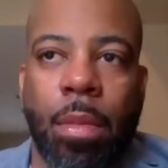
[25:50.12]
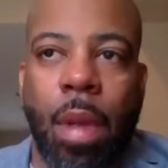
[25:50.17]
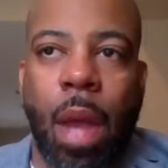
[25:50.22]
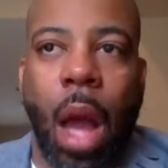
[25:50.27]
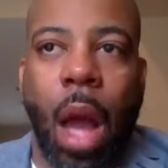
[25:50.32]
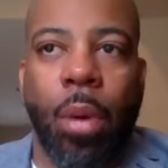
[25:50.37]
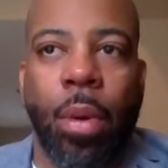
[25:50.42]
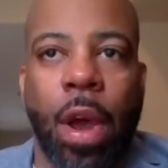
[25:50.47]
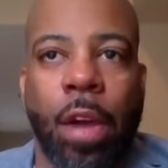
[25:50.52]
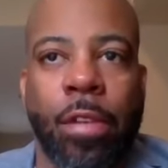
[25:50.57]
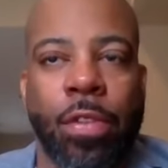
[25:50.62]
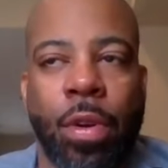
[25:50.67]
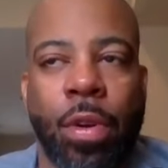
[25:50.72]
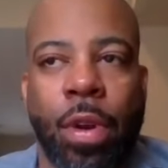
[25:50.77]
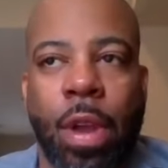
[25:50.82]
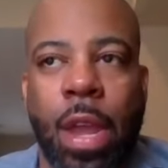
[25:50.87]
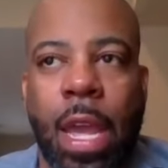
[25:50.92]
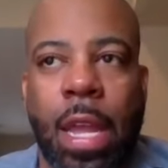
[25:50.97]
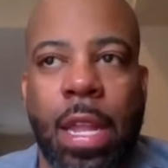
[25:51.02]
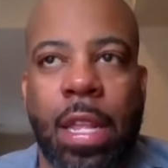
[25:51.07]

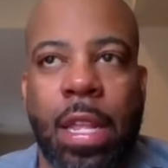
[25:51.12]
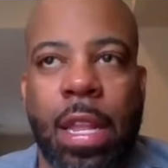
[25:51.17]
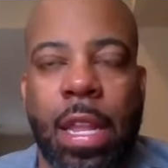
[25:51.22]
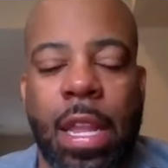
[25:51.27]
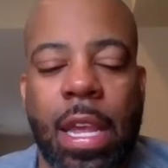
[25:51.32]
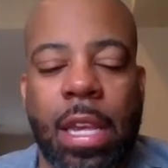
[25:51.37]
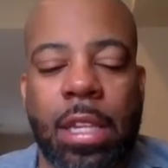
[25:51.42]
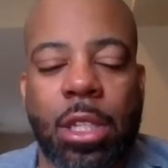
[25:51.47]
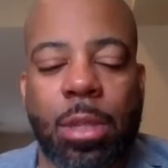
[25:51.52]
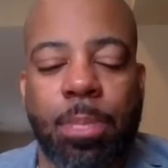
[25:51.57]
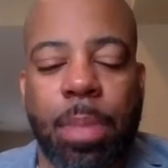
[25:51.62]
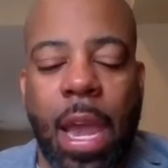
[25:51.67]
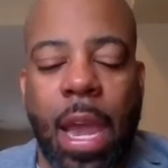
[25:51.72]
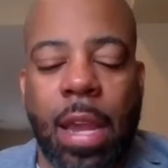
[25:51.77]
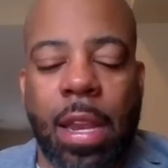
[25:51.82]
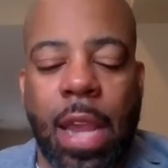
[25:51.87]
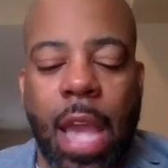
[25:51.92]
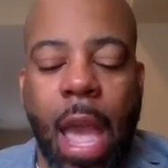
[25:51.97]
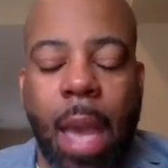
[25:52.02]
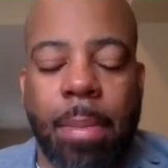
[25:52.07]
However, in this
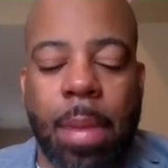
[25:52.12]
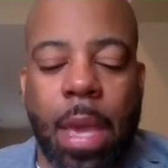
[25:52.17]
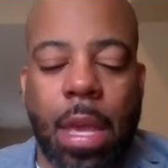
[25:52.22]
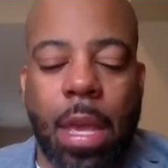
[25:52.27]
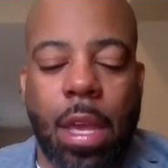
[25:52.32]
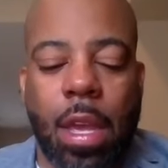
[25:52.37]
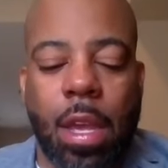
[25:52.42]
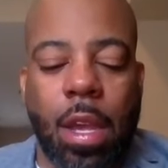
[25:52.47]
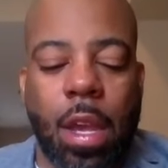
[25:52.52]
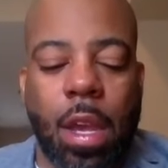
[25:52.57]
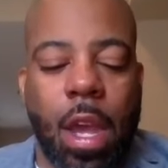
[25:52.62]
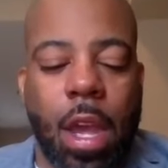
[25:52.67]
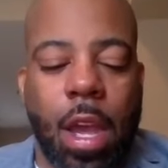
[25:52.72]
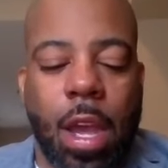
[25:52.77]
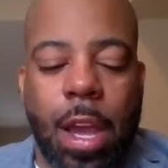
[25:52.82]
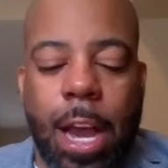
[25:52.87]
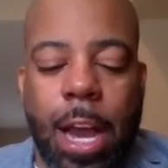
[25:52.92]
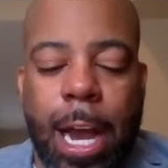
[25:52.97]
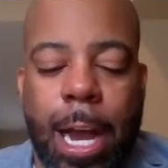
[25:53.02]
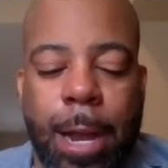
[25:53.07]
pandemic,
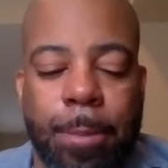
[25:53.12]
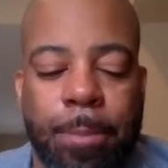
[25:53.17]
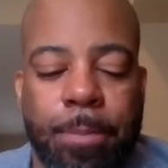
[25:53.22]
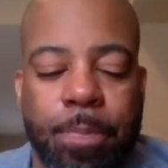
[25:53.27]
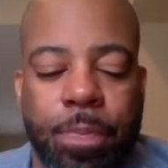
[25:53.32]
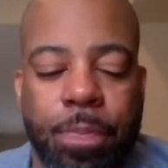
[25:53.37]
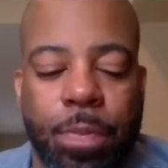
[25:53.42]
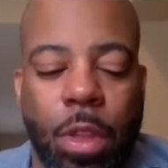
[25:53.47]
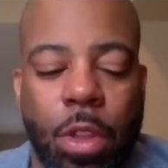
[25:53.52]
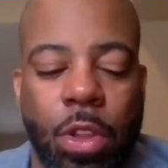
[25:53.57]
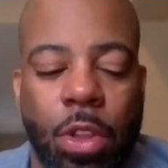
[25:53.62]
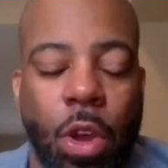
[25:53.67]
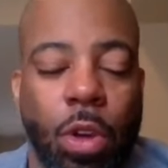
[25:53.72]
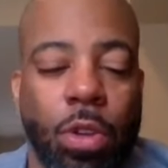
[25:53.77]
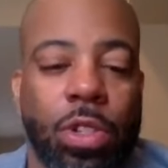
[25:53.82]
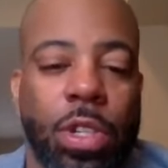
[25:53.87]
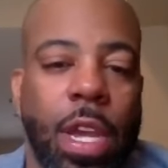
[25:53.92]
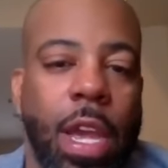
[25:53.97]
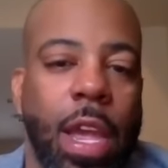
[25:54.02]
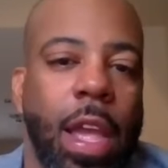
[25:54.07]

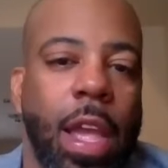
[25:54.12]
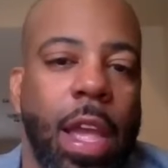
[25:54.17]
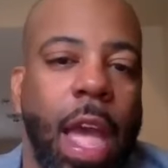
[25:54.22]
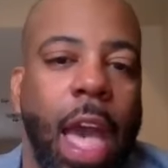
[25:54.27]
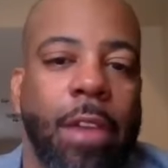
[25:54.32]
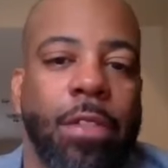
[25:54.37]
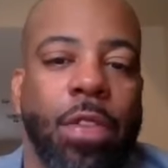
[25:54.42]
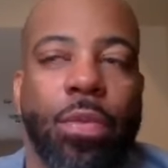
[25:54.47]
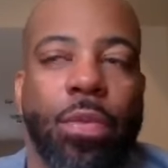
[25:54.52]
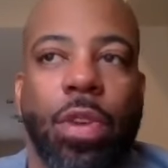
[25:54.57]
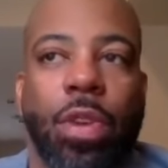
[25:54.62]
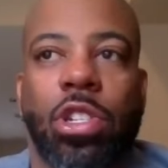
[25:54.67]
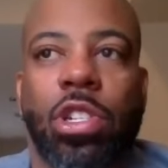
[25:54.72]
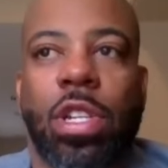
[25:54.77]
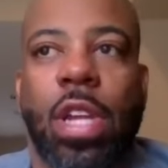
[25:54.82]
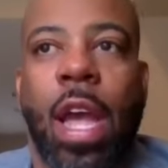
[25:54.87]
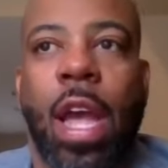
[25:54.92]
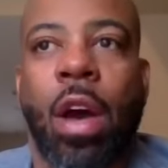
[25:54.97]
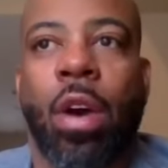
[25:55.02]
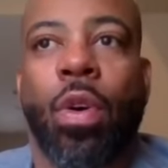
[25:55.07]
those that haven't
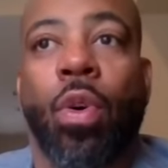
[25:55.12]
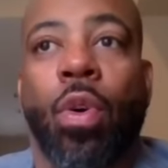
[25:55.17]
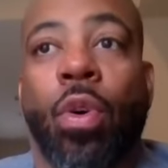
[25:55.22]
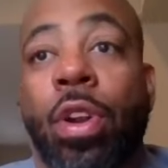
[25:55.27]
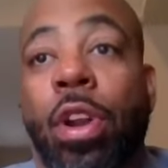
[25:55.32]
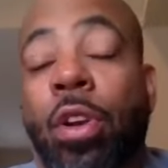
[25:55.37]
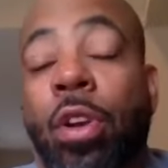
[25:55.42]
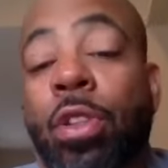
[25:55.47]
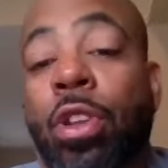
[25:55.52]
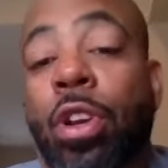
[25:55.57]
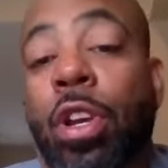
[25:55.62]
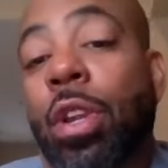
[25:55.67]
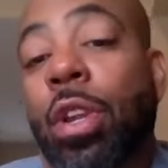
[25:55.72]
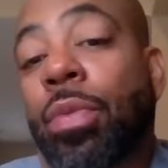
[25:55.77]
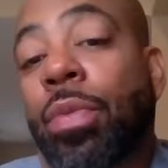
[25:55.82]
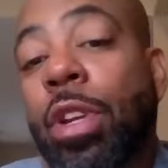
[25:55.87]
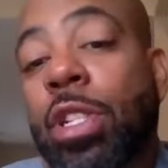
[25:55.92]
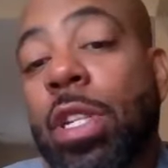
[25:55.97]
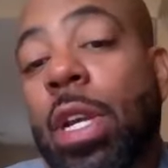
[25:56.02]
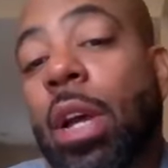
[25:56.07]
reached out or they're looking
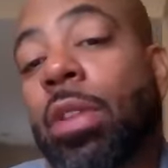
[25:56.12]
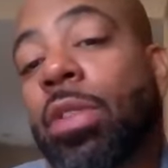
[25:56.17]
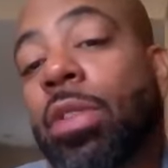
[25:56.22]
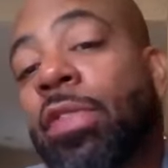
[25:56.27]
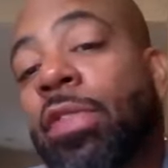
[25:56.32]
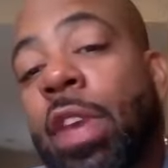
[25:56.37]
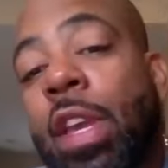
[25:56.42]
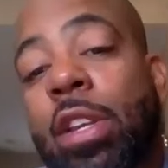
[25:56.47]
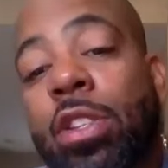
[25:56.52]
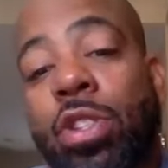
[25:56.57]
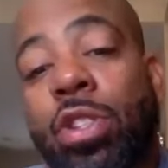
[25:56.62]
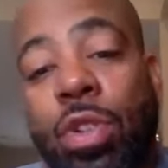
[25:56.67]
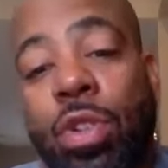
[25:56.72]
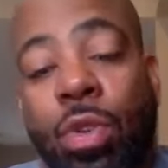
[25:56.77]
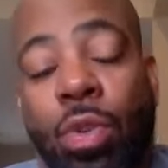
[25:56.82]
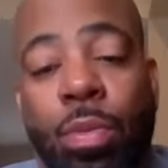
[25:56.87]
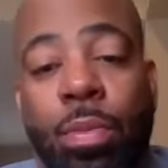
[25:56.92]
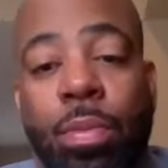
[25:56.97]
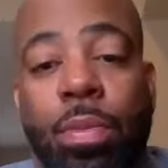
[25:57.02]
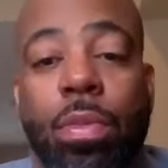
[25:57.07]
to reach out via
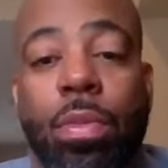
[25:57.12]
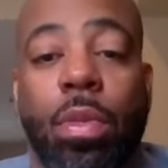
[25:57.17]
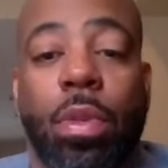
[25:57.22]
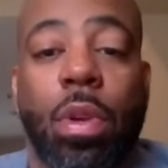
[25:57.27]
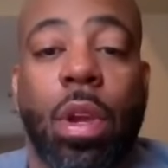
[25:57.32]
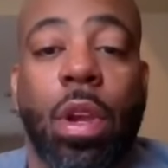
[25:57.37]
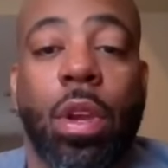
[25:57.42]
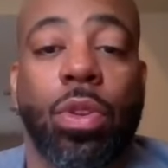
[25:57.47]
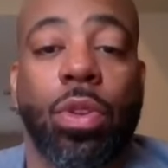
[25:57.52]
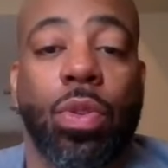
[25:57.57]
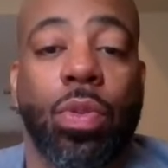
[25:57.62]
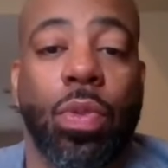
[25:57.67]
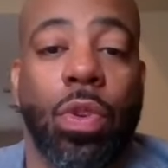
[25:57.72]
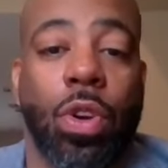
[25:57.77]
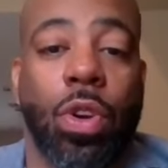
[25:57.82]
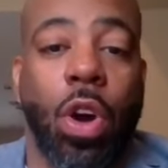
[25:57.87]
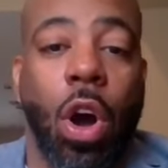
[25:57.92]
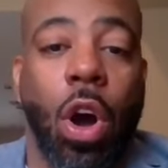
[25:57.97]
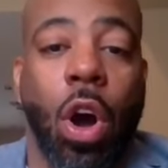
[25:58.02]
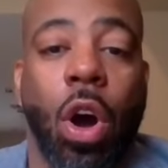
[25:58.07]
Zoom and do a
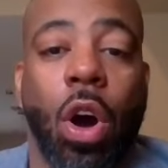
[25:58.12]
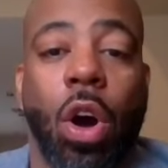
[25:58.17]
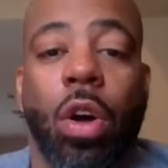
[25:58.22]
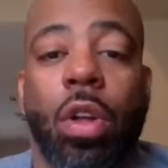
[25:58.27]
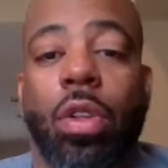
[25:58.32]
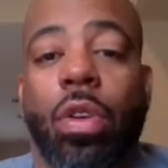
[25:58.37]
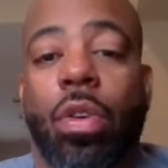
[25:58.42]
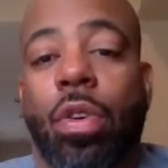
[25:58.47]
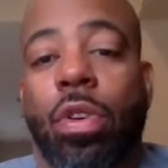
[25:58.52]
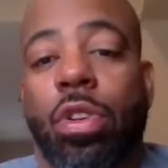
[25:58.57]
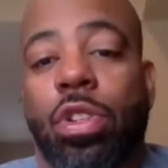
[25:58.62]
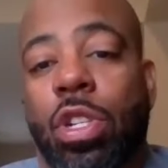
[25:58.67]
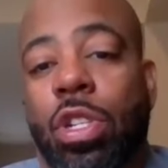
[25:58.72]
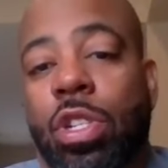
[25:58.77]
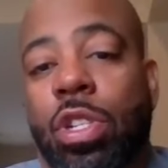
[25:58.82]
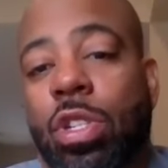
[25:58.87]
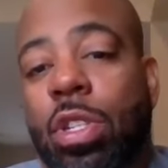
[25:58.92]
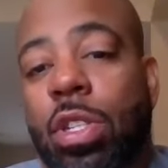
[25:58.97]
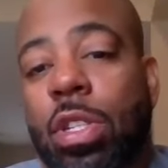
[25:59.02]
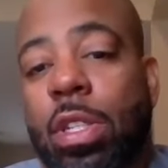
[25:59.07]
call or
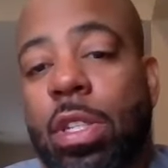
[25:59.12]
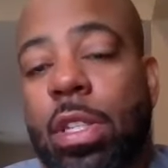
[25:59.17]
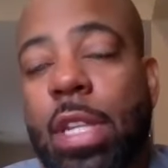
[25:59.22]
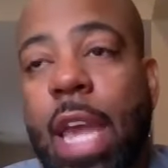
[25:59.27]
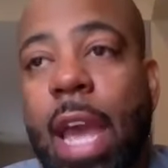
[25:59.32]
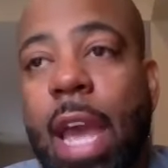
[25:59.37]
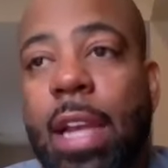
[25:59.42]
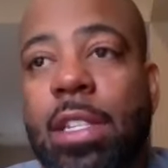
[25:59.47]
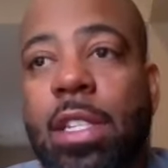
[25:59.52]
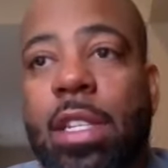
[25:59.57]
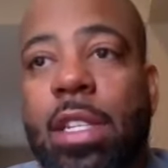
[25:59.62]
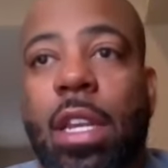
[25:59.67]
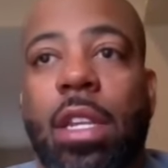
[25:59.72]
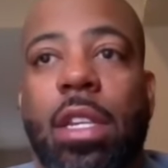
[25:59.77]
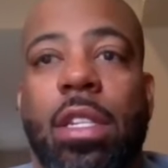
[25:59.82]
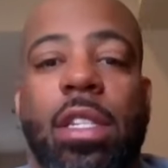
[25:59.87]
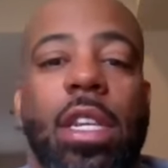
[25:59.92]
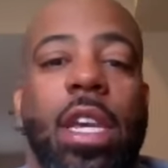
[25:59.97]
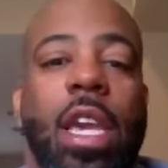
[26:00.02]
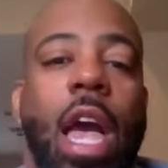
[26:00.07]
just texting
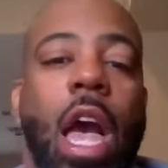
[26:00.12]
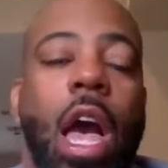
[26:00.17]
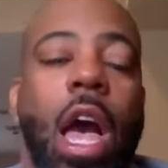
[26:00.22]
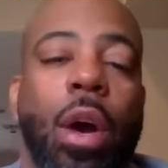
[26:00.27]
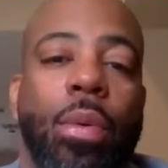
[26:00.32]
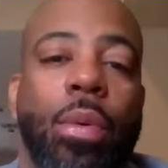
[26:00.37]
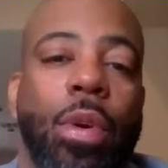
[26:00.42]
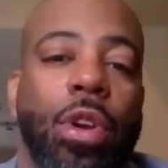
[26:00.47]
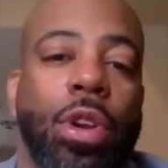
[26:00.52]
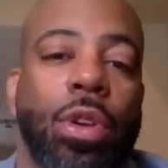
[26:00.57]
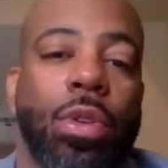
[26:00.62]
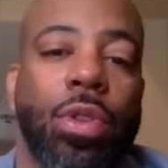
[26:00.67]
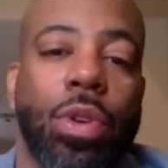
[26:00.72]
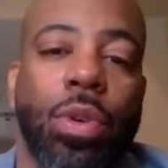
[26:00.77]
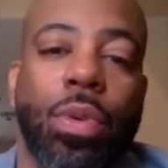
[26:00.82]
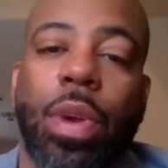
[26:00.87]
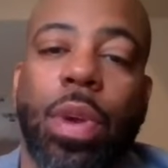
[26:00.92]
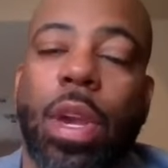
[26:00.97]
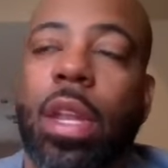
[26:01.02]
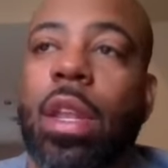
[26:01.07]
to see how are you
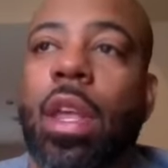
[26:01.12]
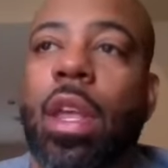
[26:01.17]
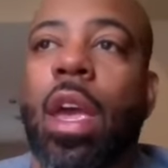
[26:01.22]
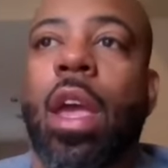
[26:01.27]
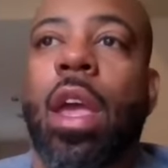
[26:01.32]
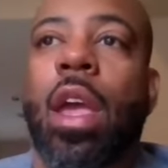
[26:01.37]
doing.